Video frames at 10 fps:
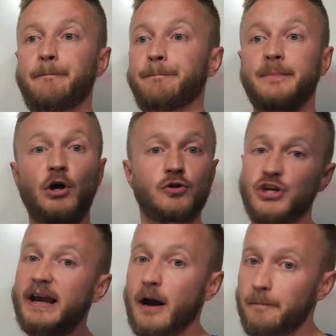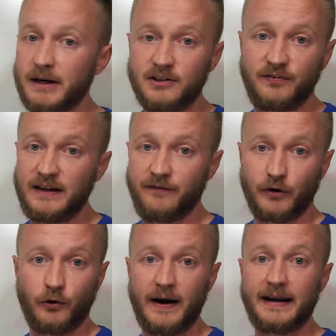Go check out BuzzFeed for
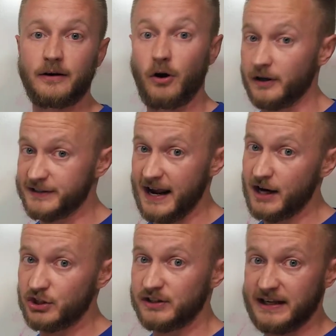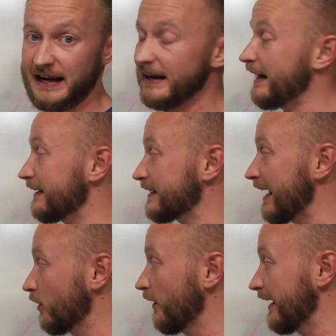great calls to actions and
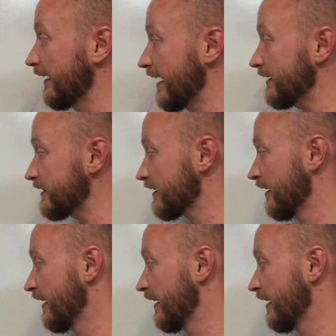title headlines.